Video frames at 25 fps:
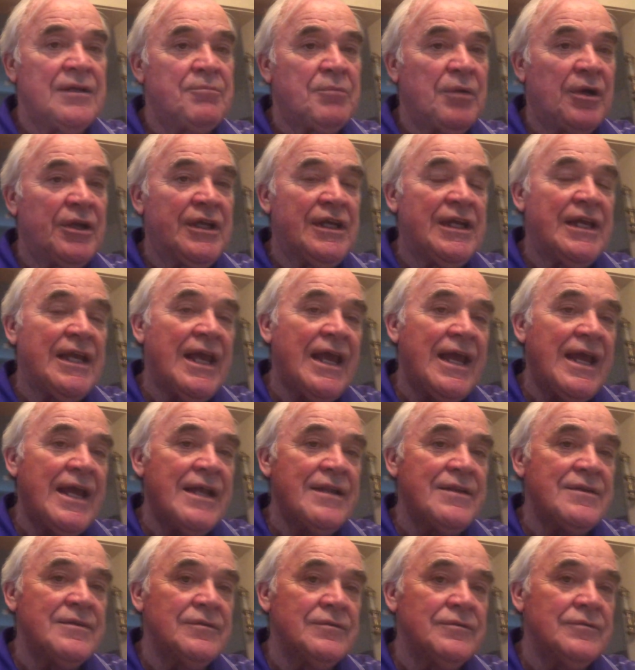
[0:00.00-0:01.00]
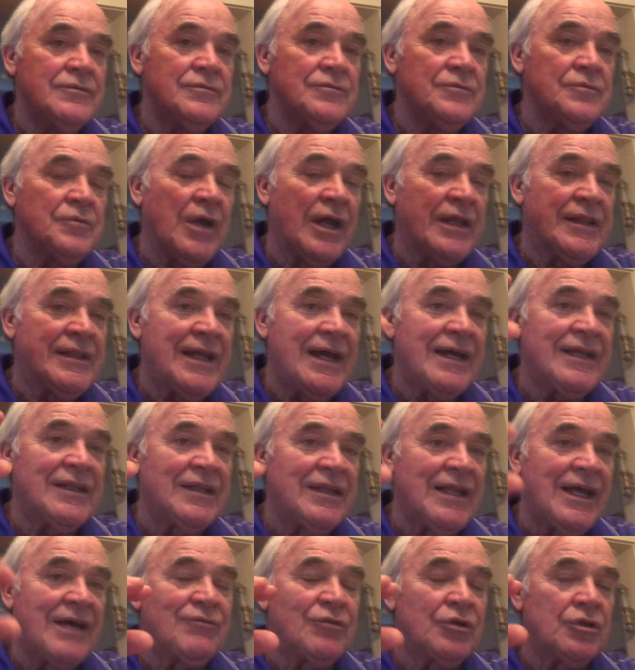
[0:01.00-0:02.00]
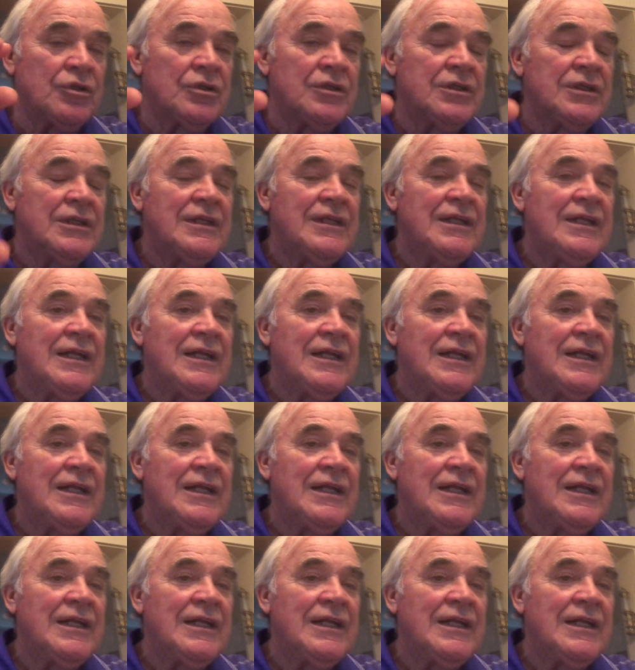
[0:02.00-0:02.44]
But he can't, at that level,